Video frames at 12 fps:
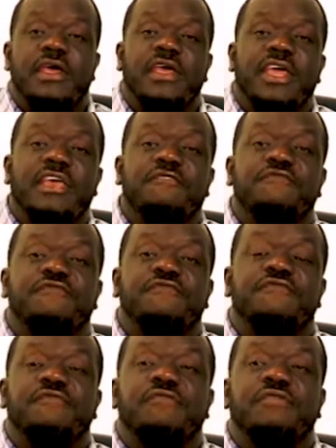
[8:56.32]

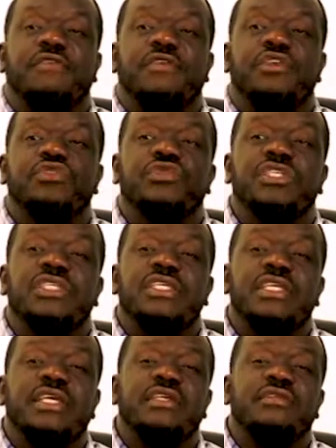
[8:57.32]
If you
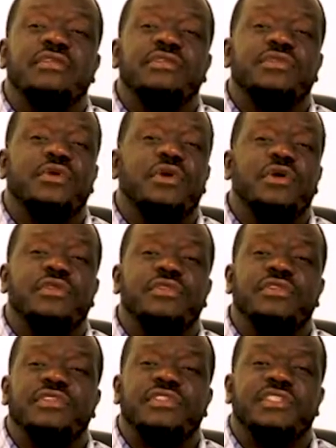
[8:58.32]
yield to all
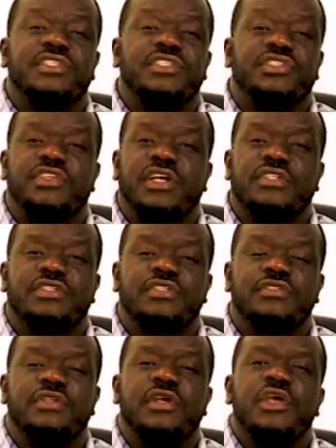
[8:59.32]
those
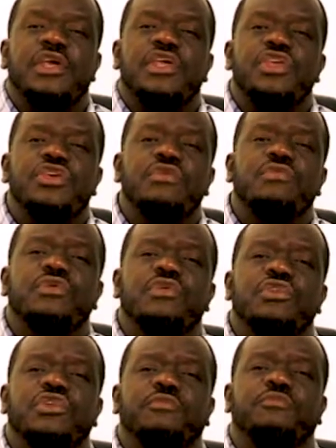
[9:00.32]
distractions, you will
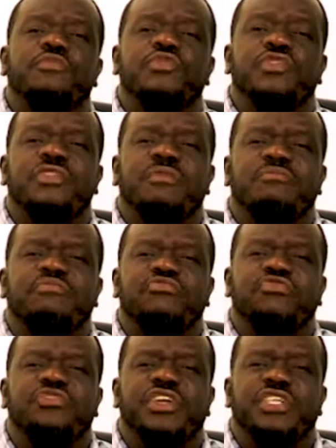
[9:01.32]
not put the
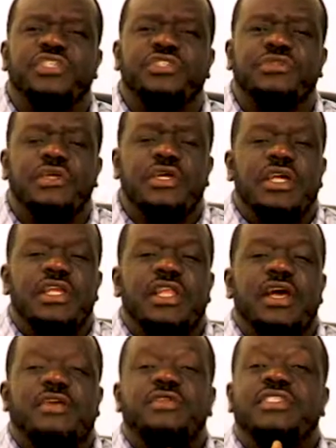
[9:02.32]
pressure.
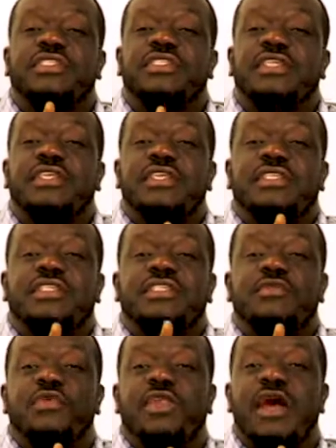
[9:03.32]
Now you see, you
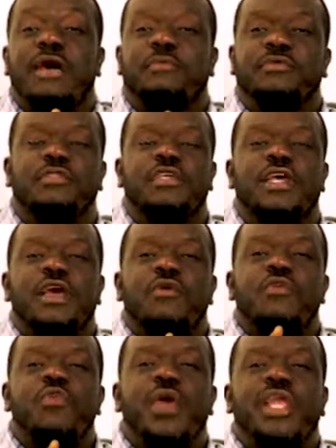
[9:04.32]
see what happens.
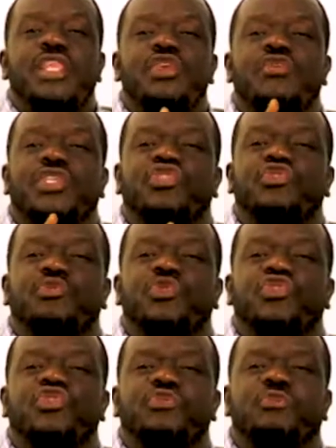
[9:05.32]
When you were
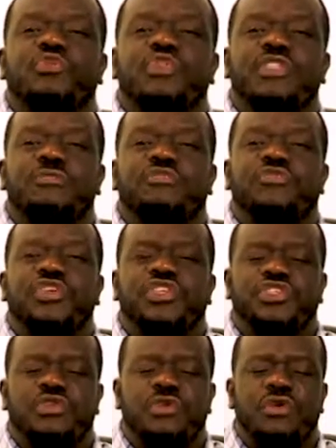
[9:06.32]
supposed to put the
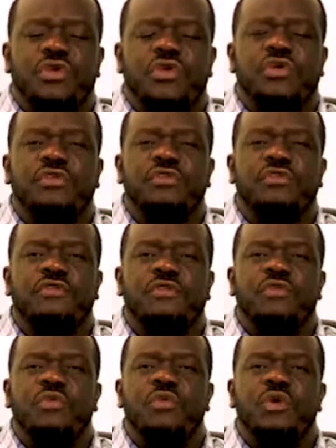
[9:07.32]
pressure on
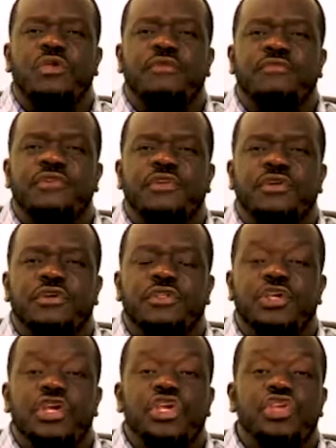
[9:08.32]
the word of God,
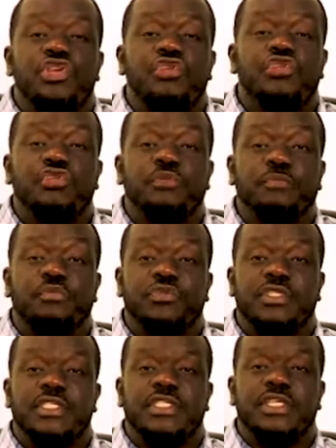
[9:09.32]
you don't
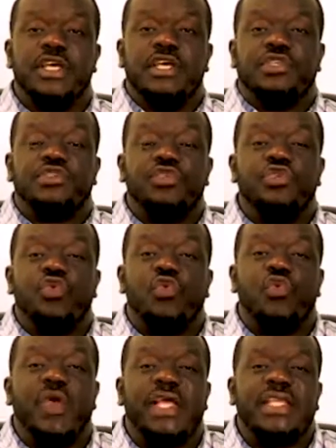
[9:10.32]
put it. So
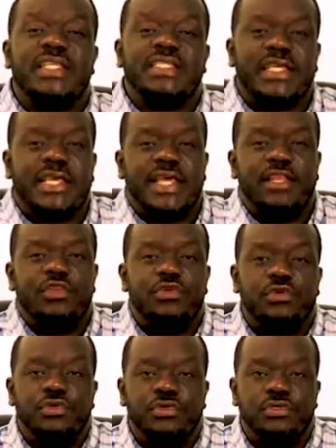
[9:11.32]
you quickly take a
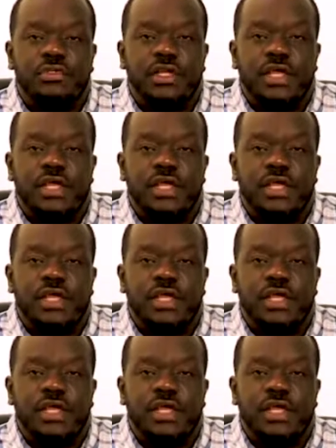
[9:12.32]
loan.